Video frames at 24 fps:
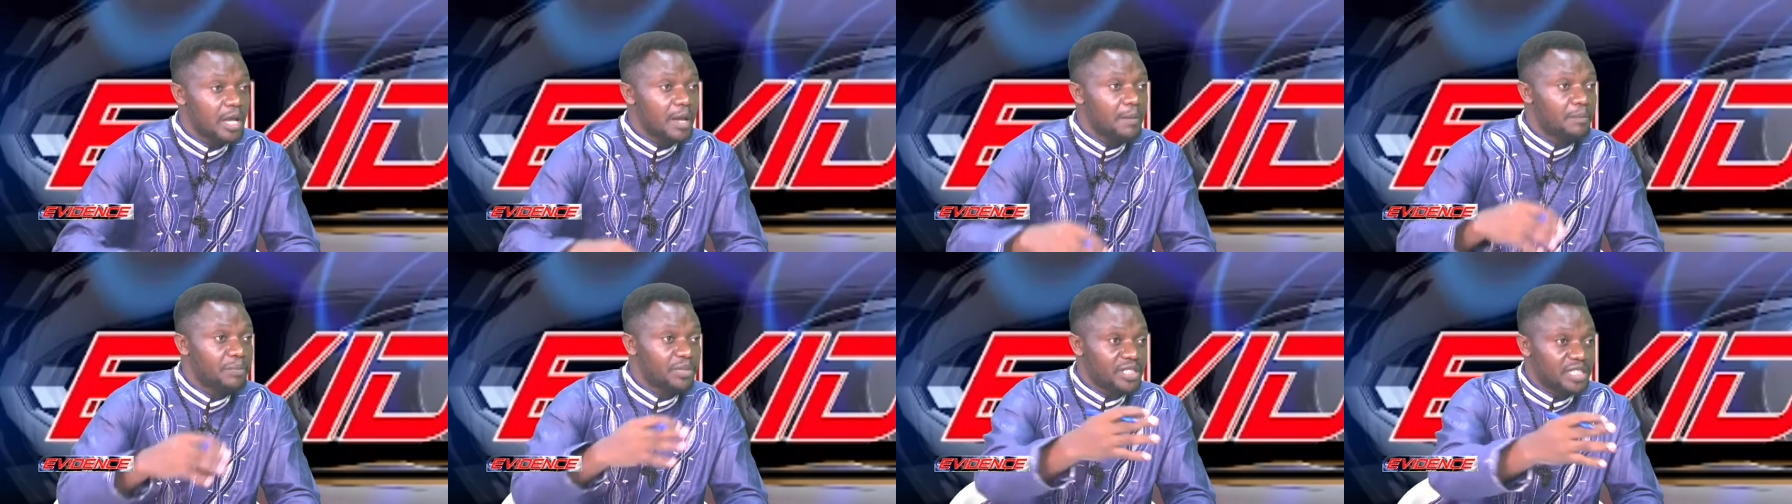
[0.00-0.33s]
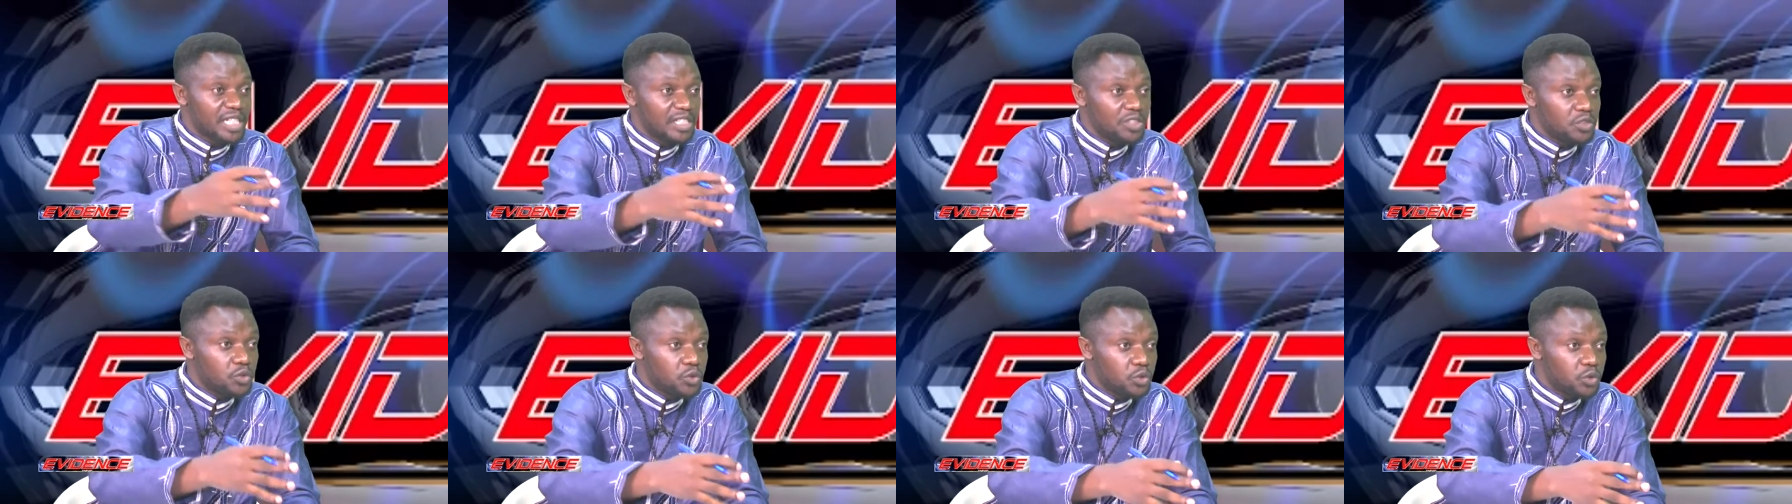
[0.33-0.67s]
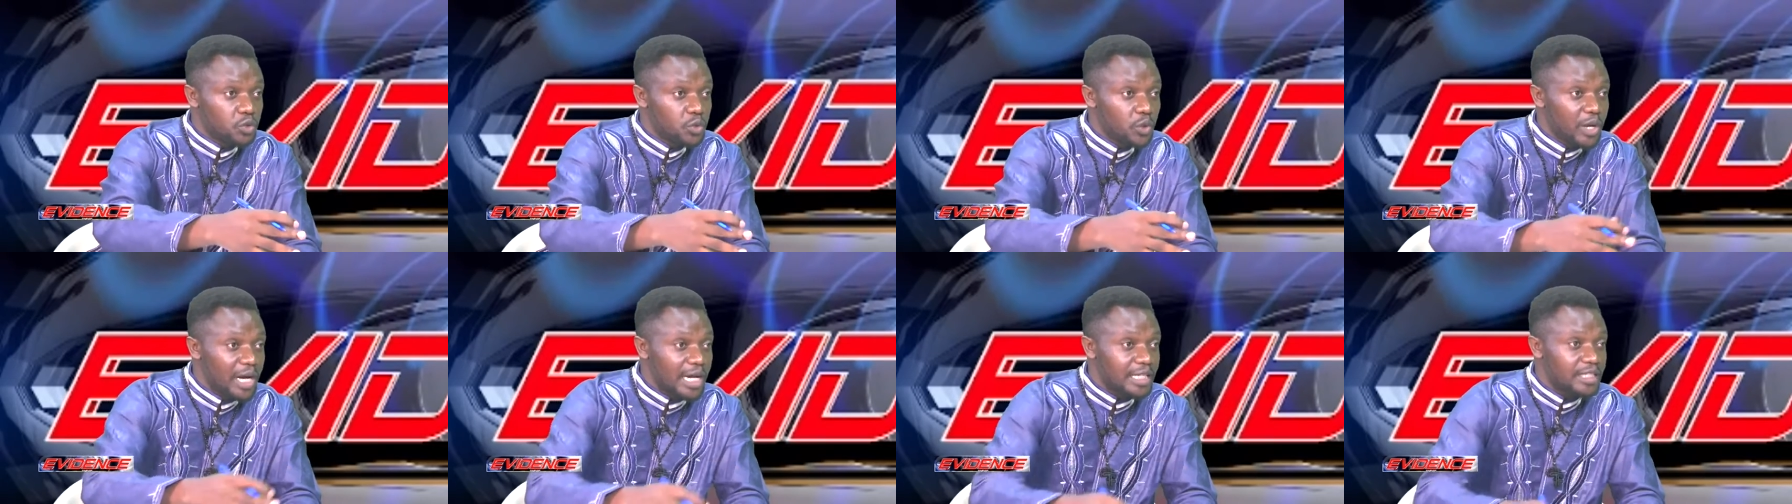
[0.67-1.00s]
present to
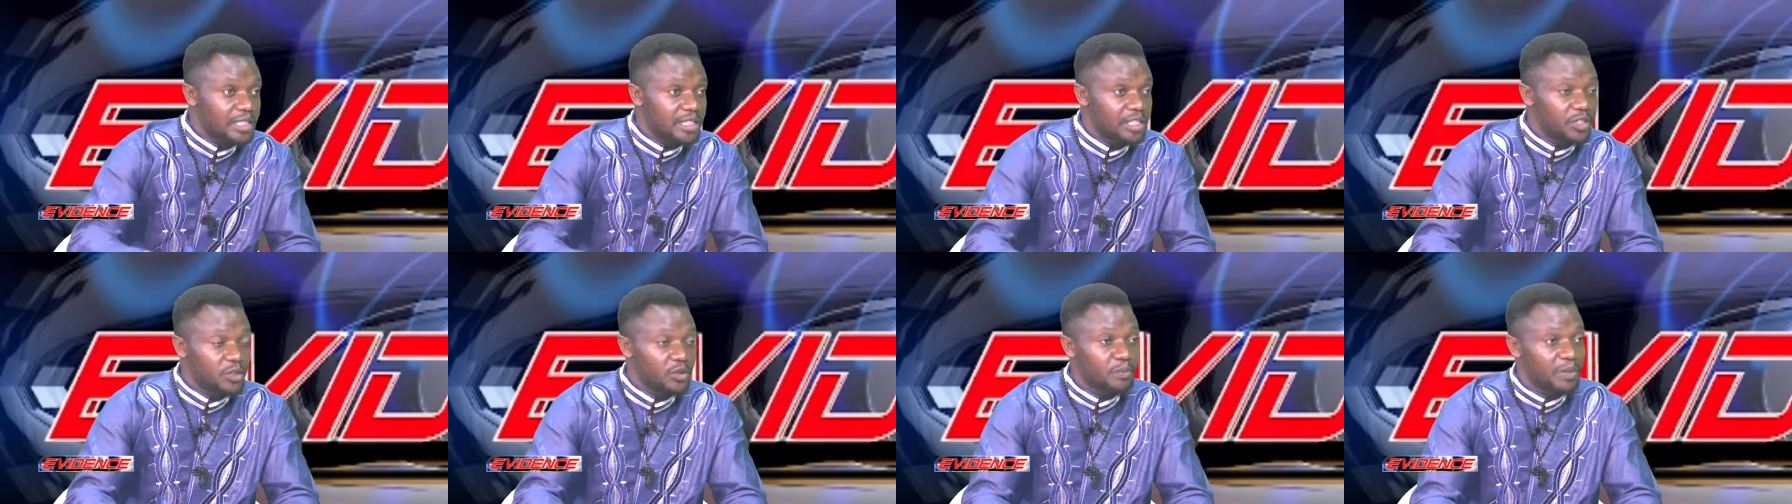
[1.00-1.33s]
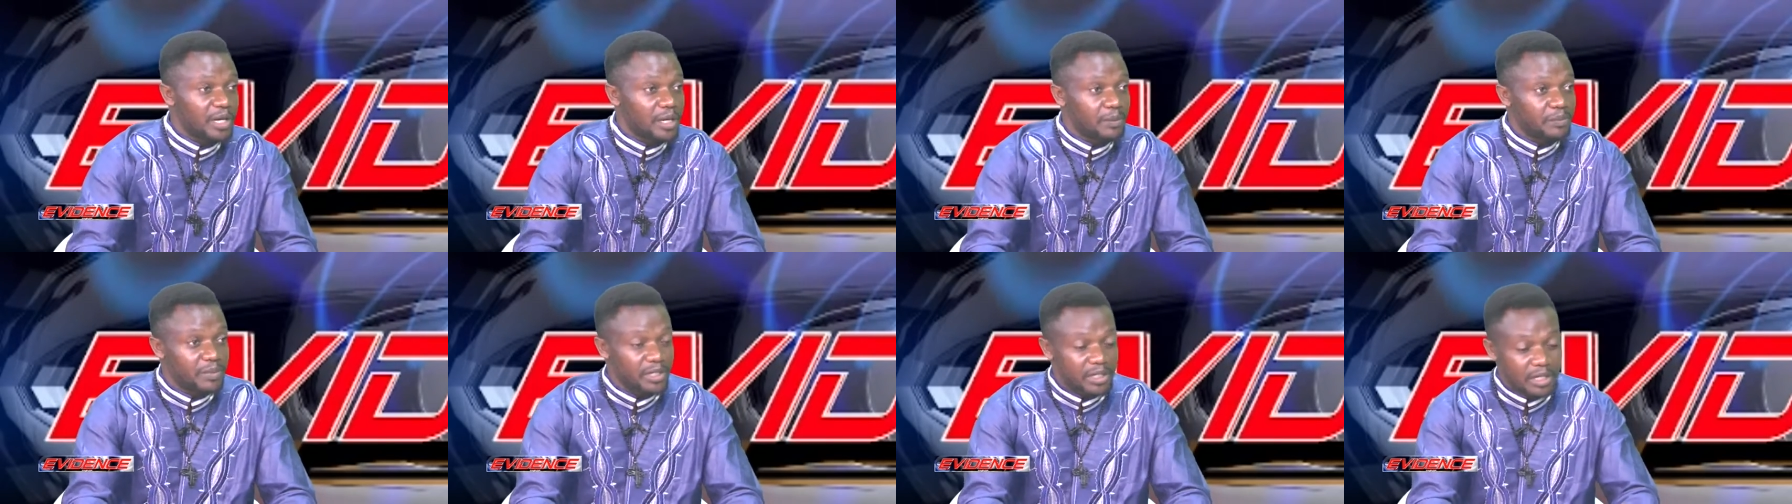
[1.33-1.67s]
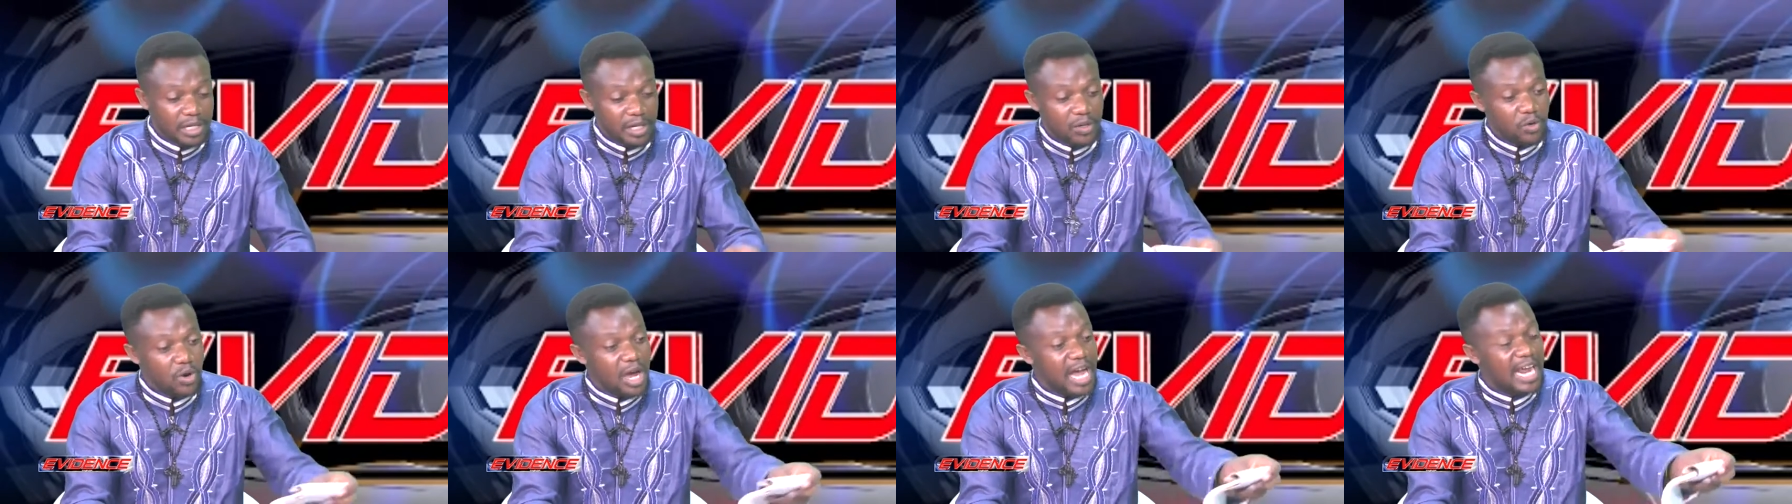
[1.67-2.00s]
you as a youth
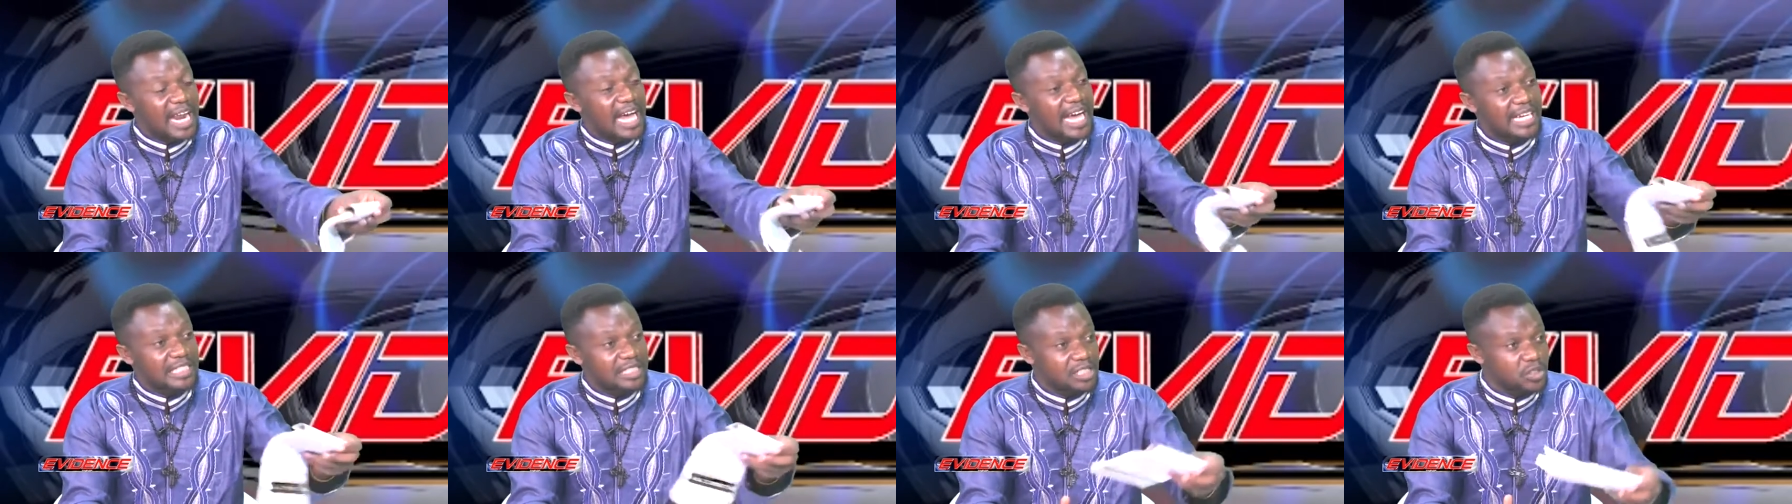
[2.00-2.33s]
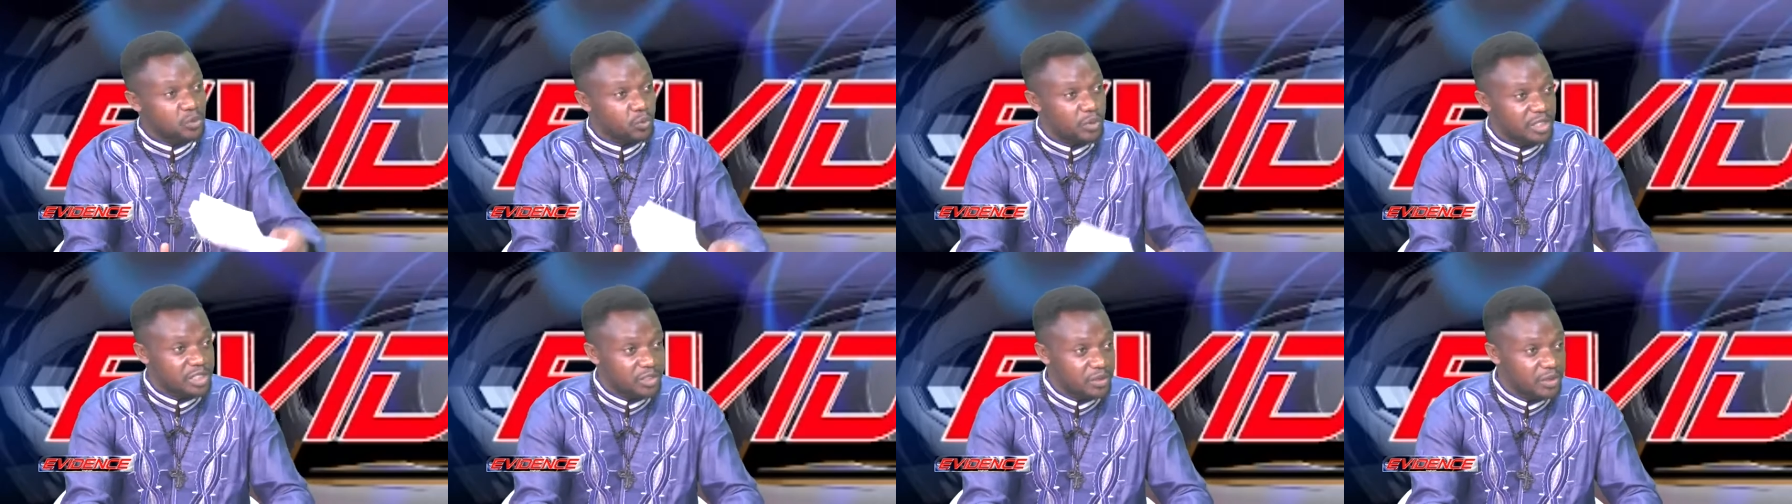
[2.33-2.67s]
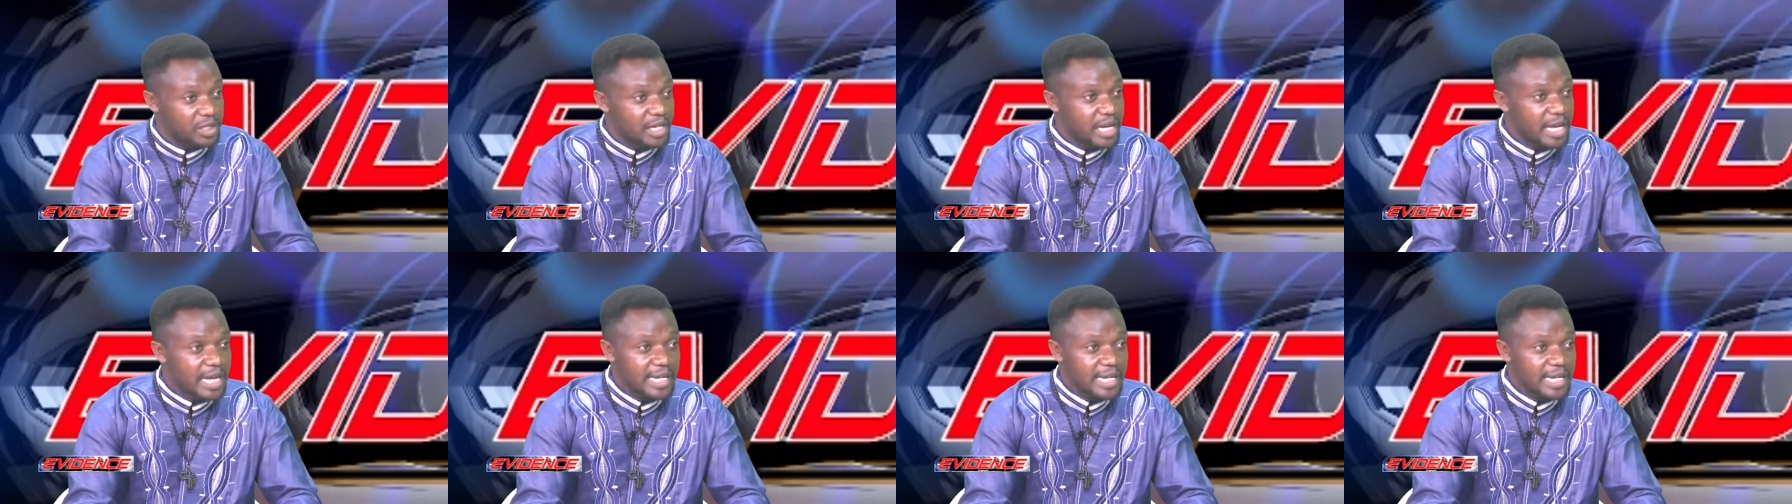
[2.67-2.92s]
parliamentarian, go and ask this question.